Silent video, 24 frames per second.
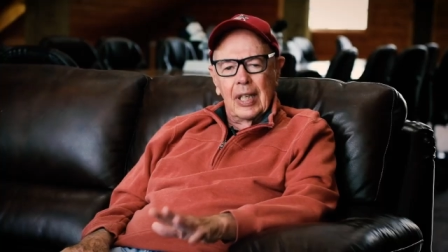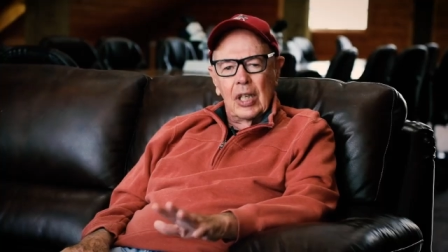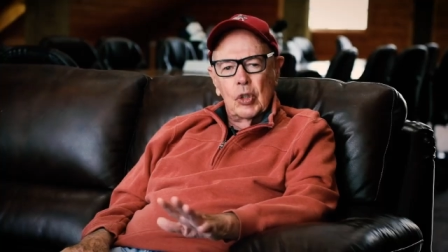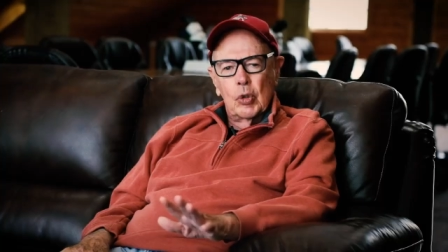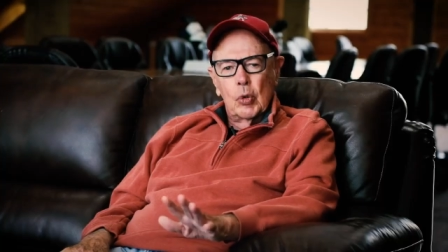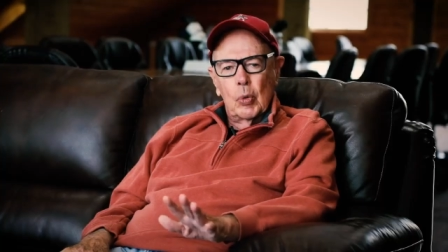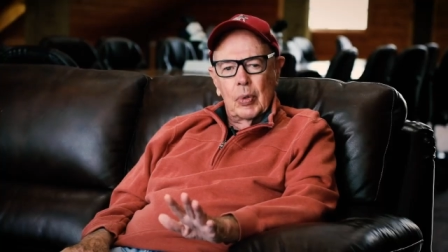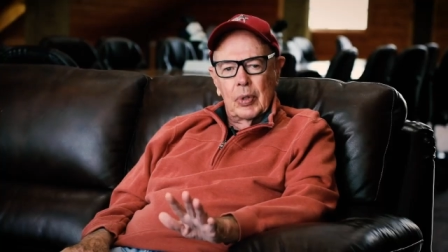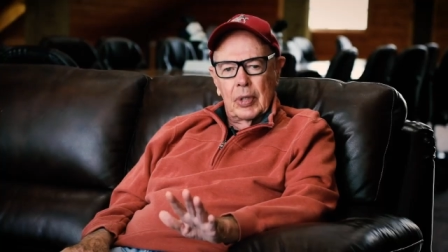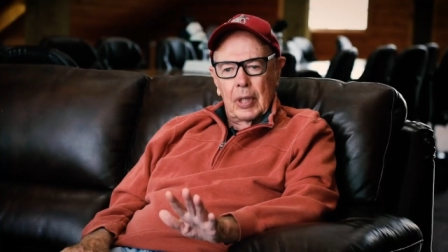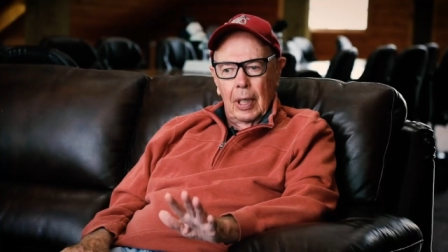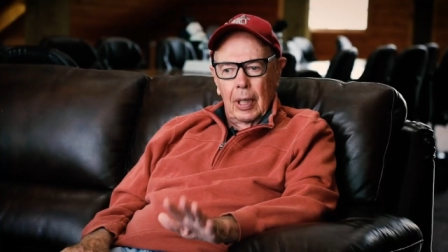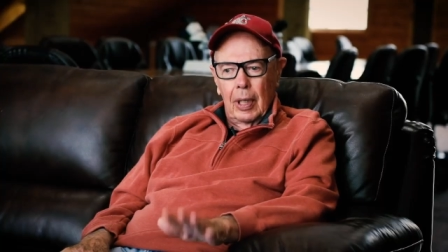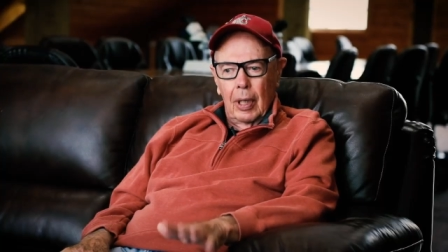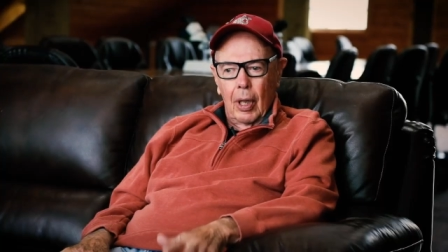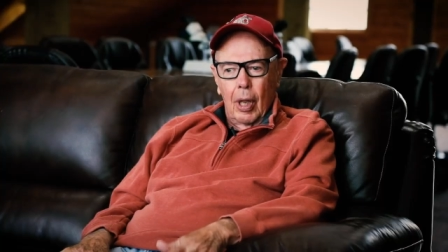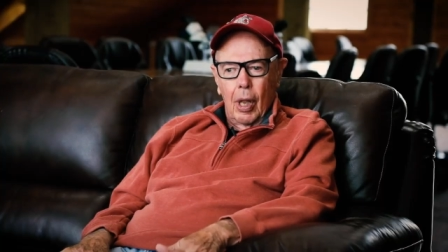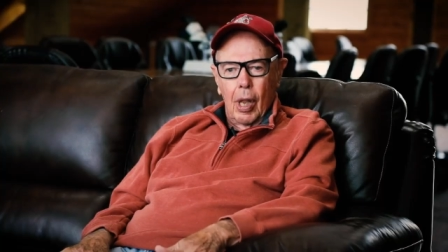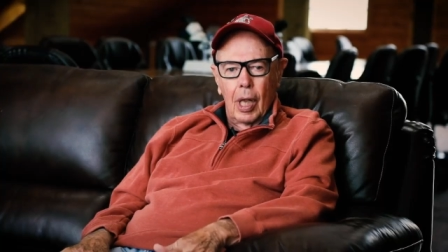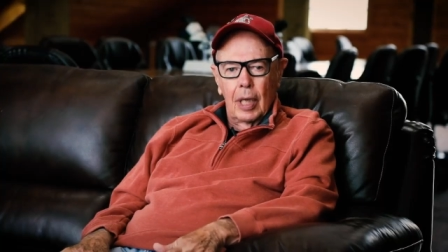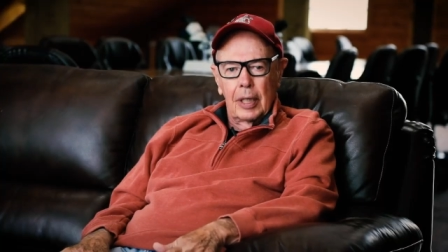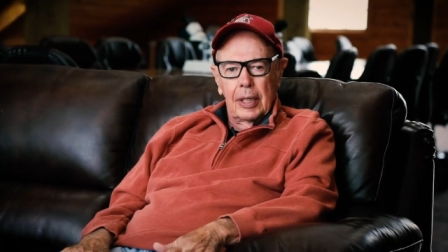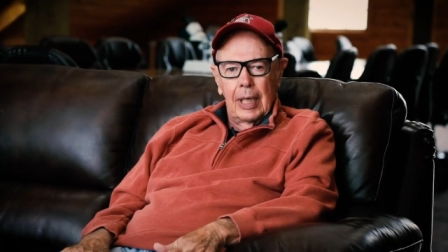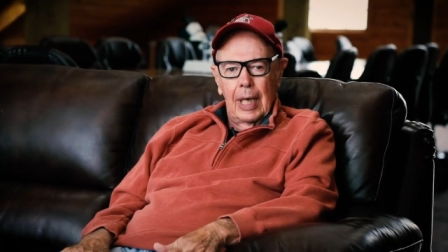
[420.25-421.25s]
This was a
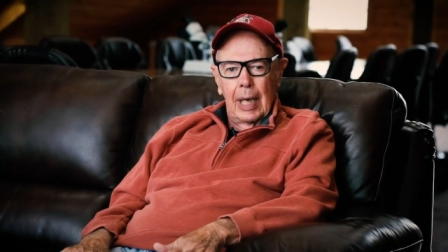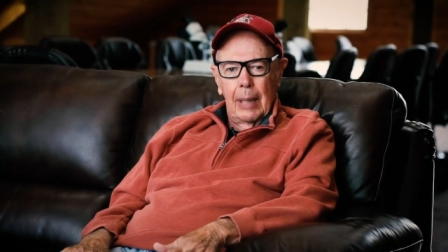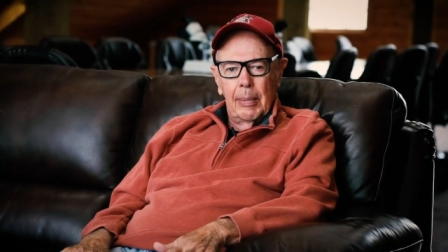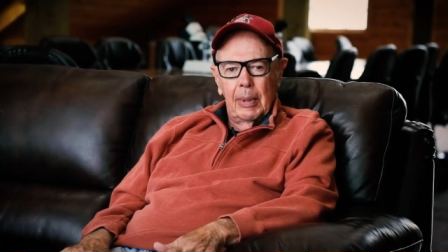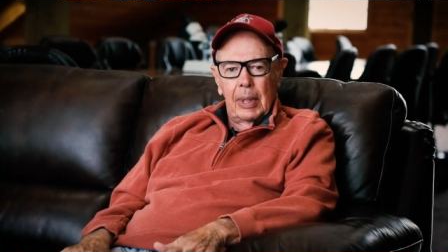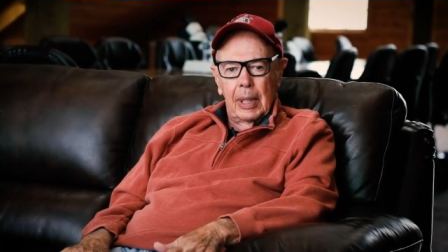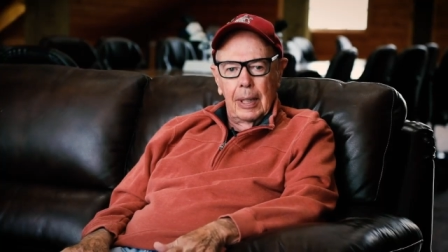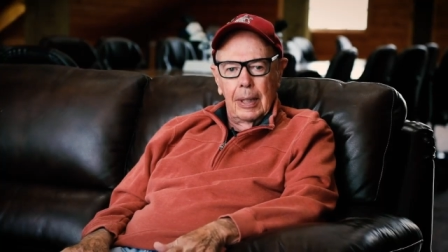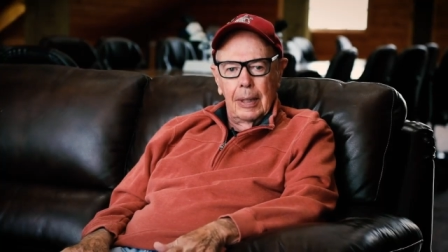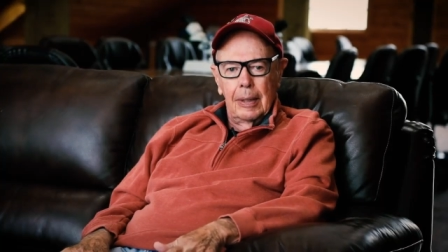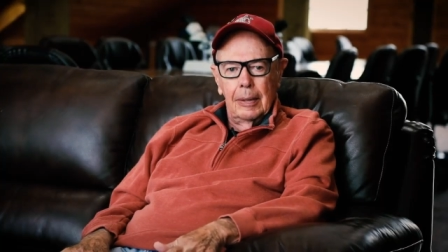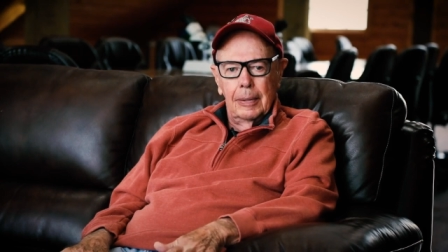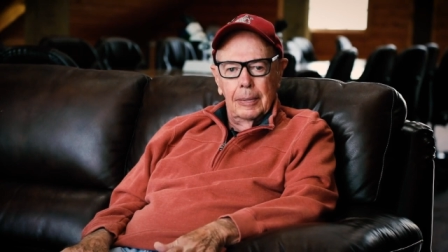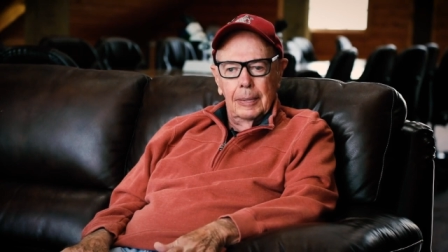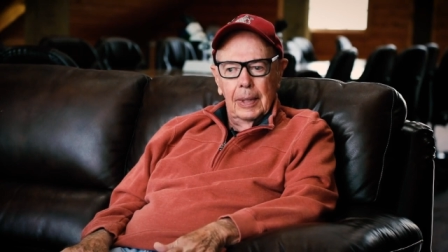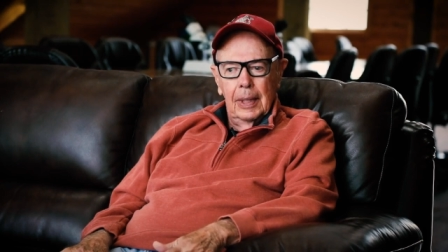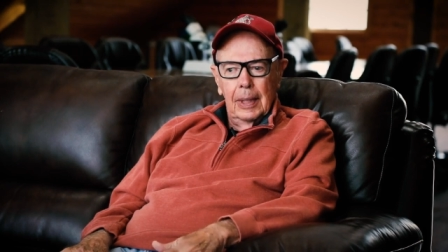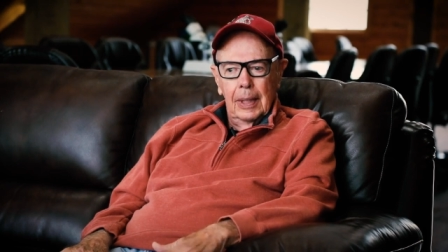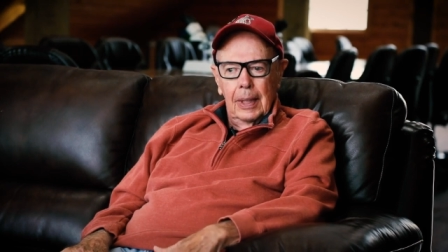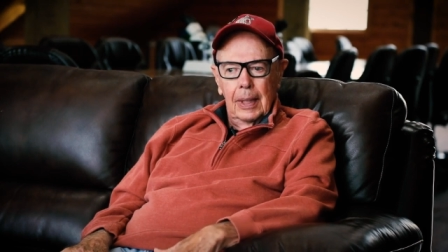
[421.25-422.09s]
long time ago,